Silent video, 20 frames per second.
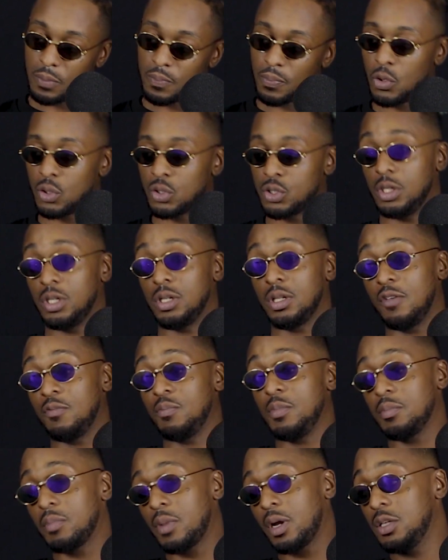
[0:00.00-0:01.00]
or she'd give
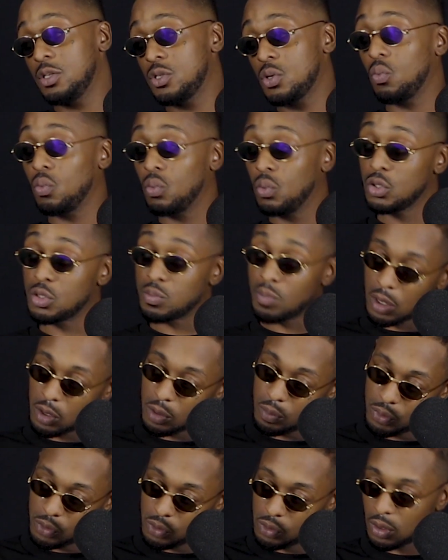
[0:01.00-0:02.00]
me money towards my
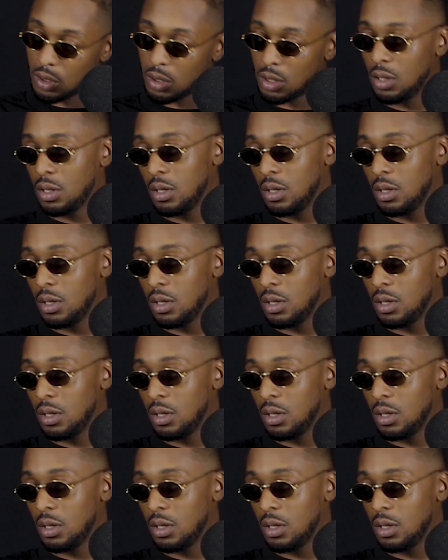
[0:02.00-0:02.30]
computer.